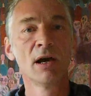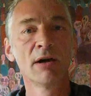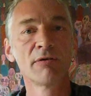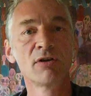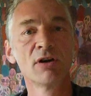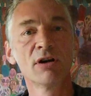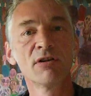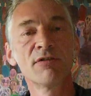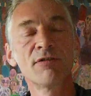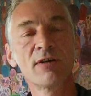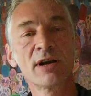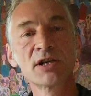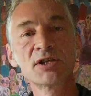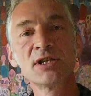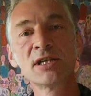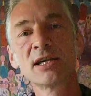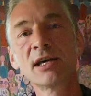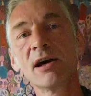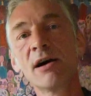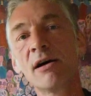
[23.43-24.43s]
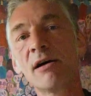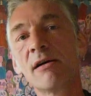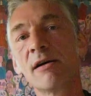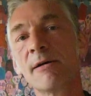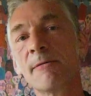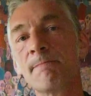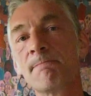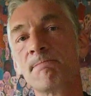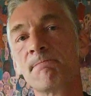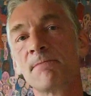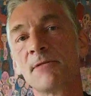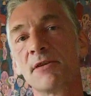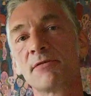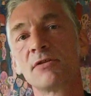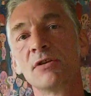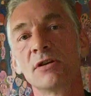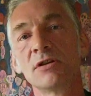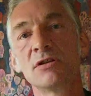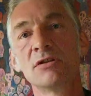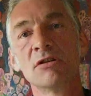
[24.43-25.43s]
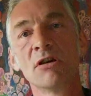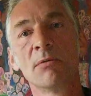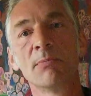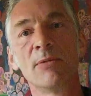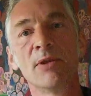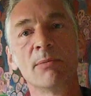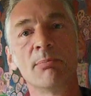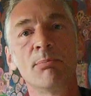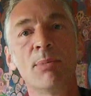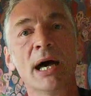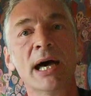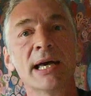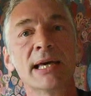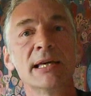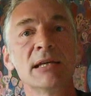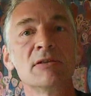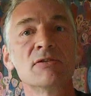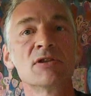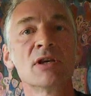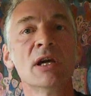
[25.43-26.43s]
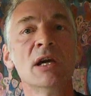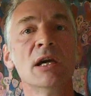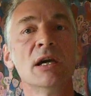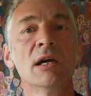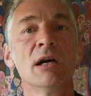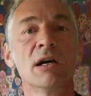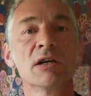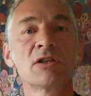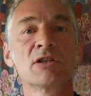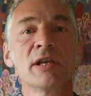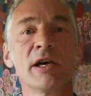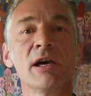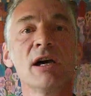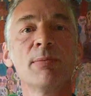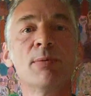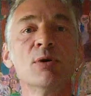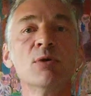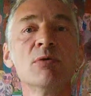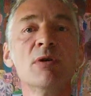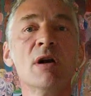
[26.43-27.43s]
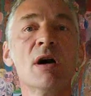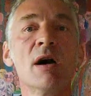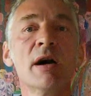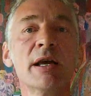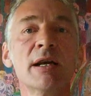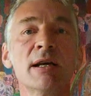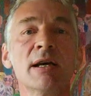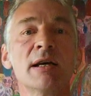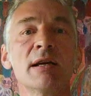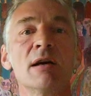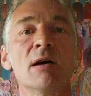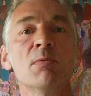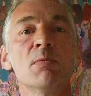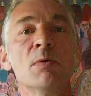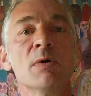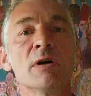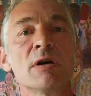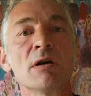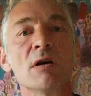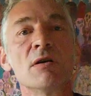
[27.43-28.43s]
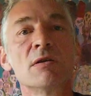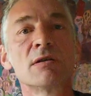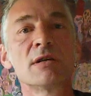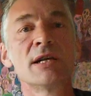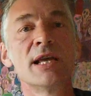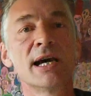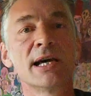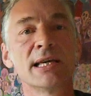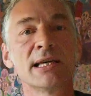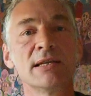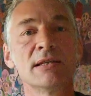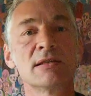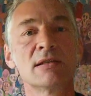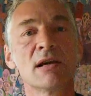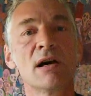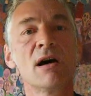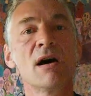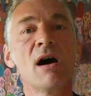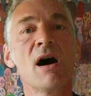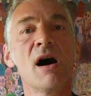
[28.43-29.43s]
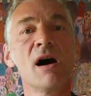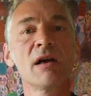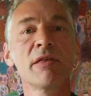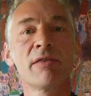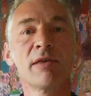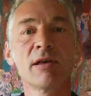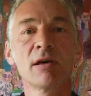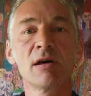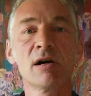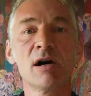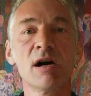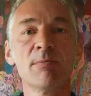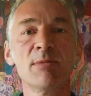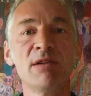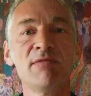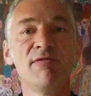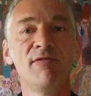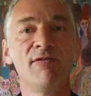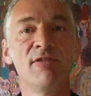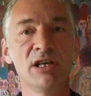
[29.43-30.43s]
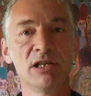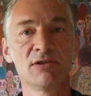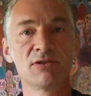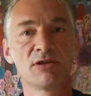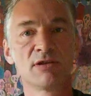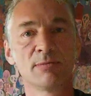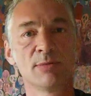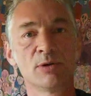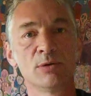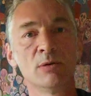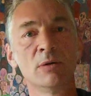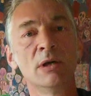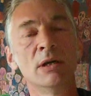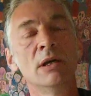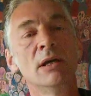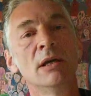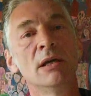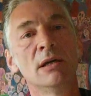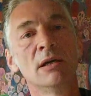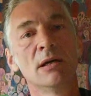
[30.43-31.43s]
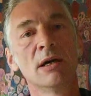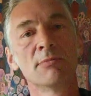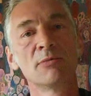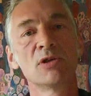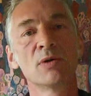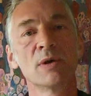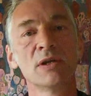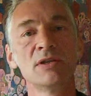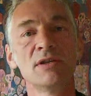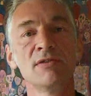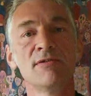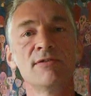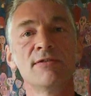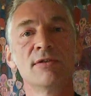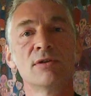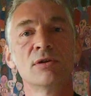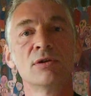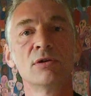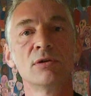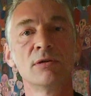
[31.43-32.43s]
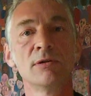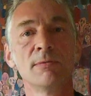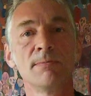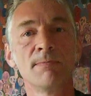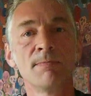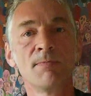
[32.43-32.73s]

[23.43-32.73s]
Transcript: I've got a flashy car. I've got a job that pays. I stay up all night and I work long days. I think I'm invincible. I'm 24.